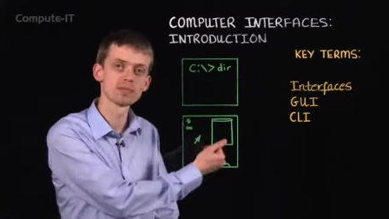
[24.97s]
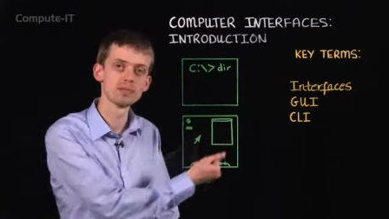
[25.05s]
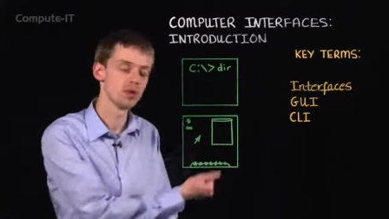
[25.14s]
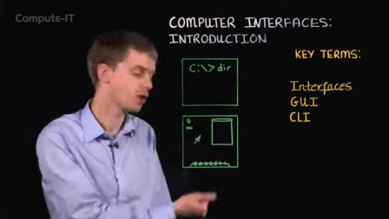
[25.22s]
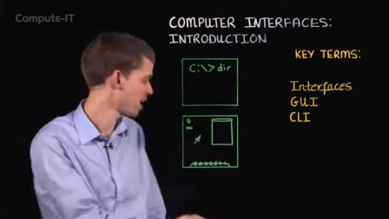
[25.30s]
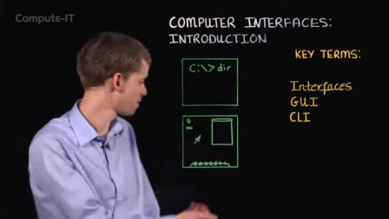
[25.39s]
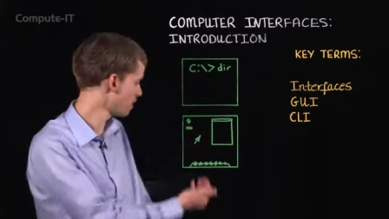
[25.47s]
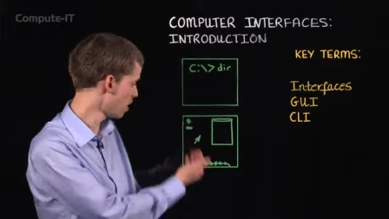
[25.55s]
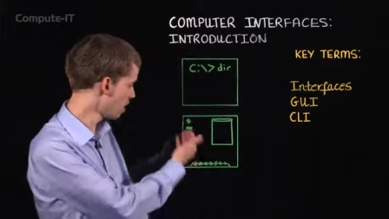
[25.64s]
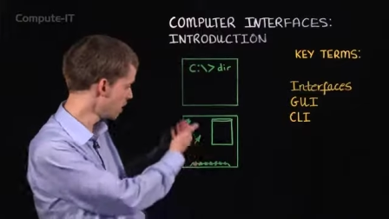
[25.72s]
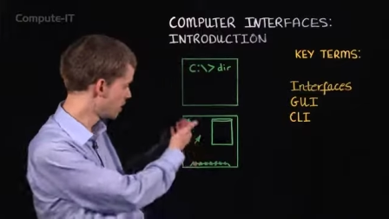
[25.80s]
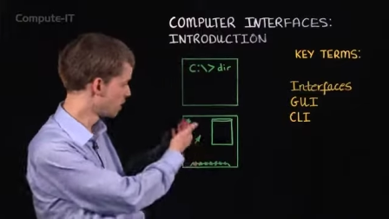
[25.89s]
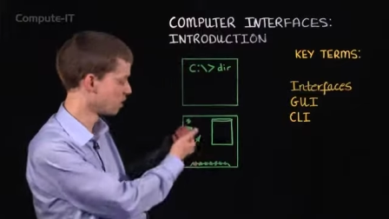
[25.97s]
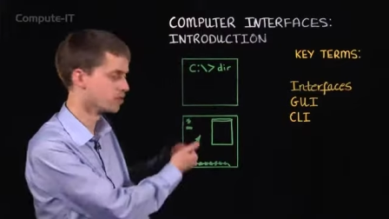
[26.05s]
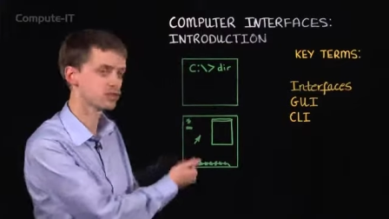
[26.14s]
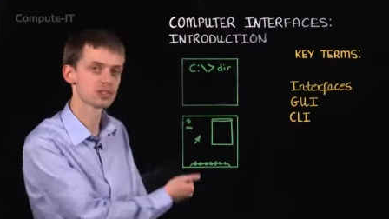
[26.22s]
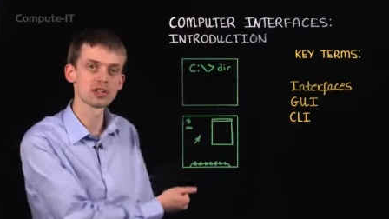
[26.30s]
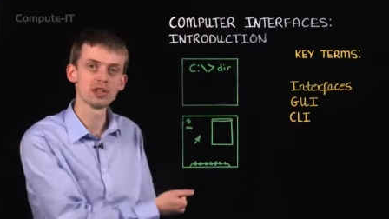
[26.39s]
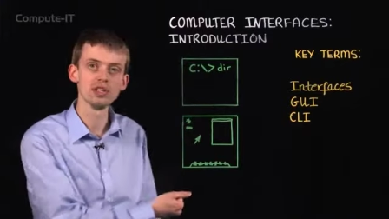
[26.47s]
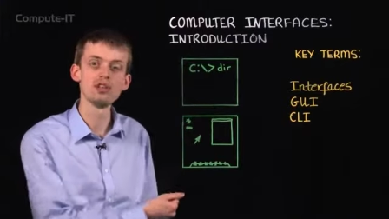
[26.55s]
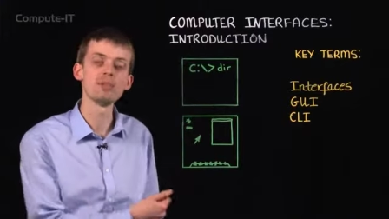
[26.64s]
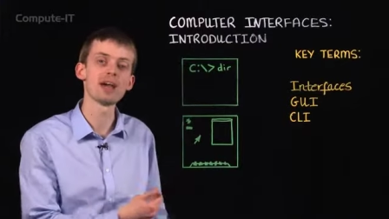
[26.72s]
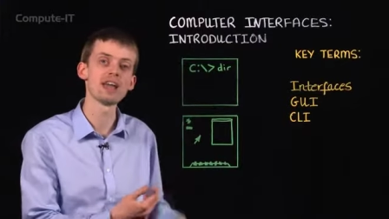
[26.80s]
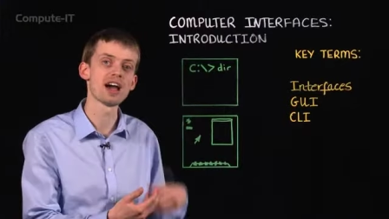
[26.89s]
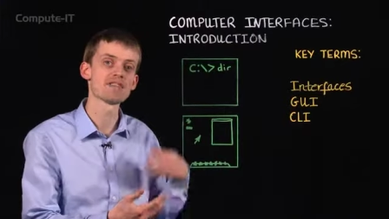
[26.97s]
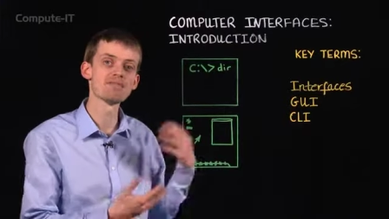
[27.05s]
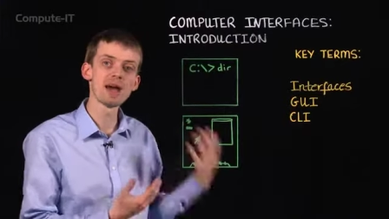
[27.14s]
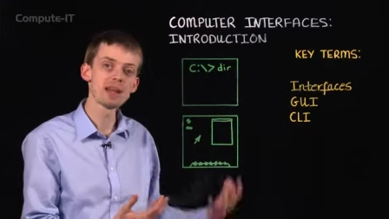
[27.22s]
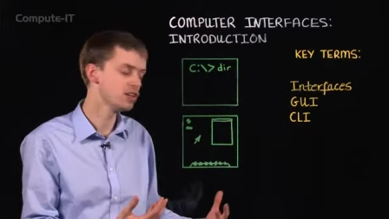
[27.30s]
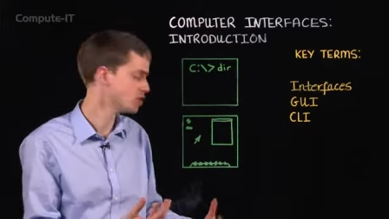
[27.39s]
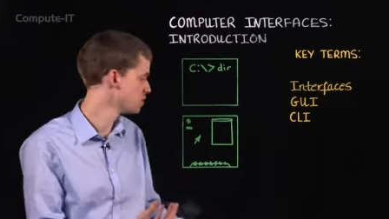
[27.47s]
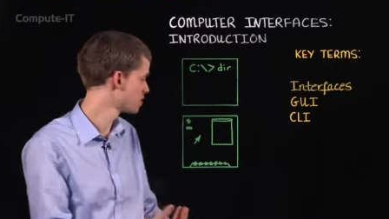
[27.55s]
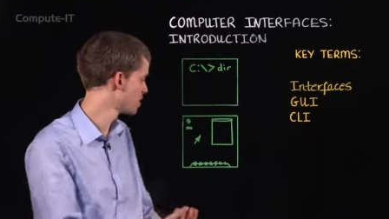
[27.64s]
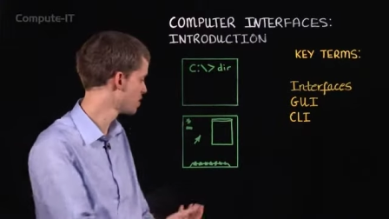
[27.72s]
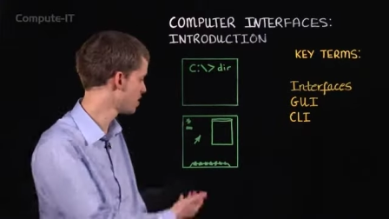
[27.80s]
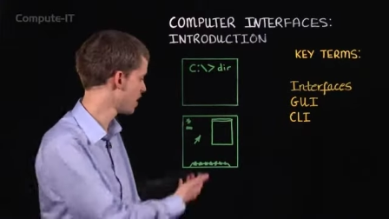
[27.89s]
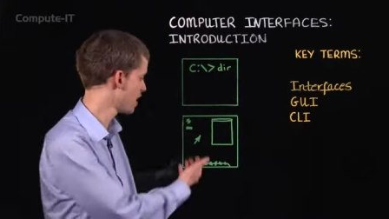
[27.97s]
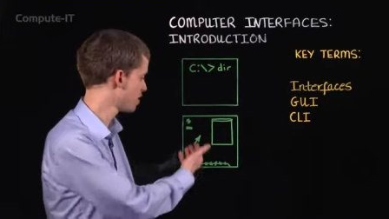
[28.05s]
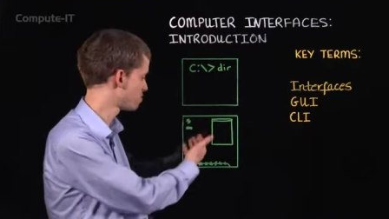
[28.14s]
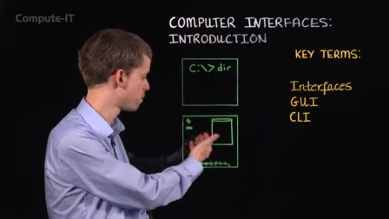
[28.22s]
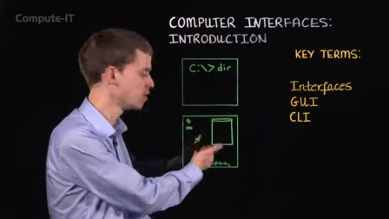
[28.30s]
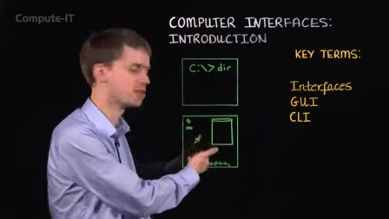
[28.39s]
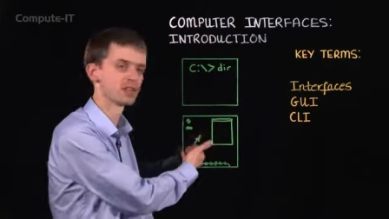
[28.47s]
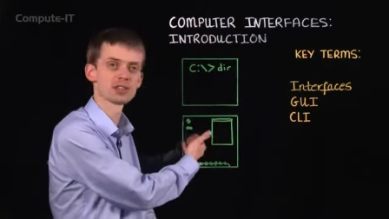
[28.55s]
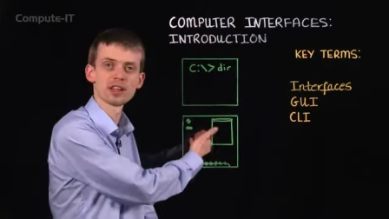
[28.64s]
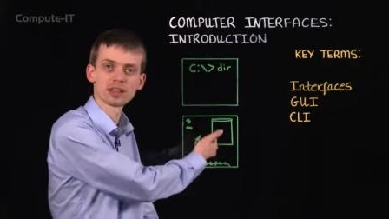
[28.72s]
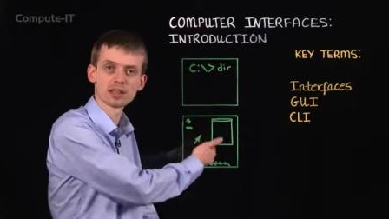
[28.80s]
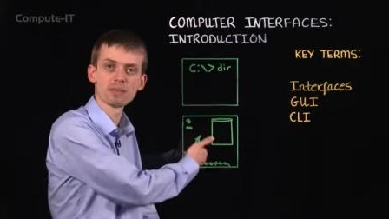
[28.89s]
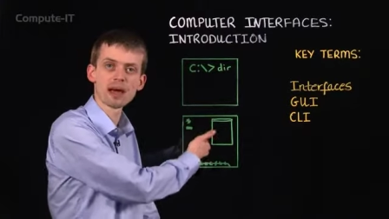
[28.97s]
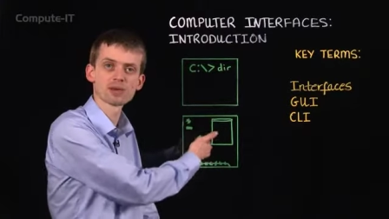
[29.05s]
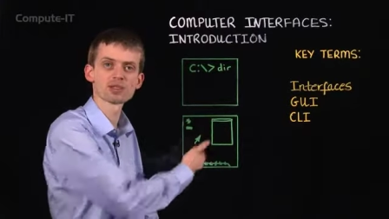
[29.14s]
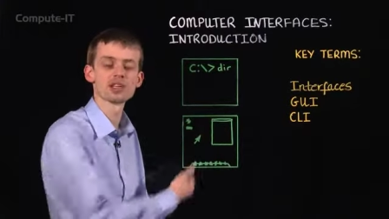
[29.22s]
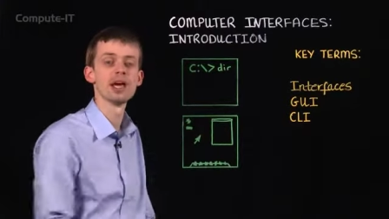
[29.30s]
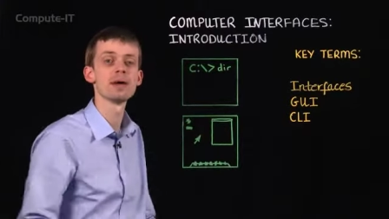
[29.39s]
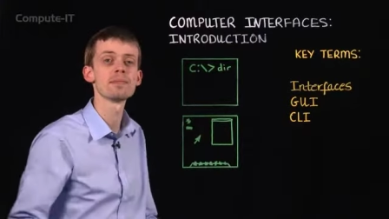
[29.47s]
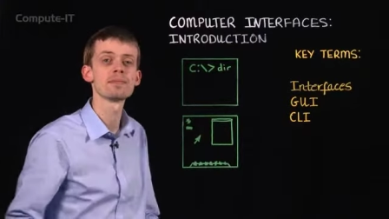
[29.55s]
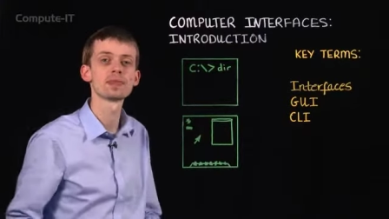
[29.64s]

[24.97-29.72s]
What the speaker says: you have icons, you may have menus, and you may have pointers like the mouse here.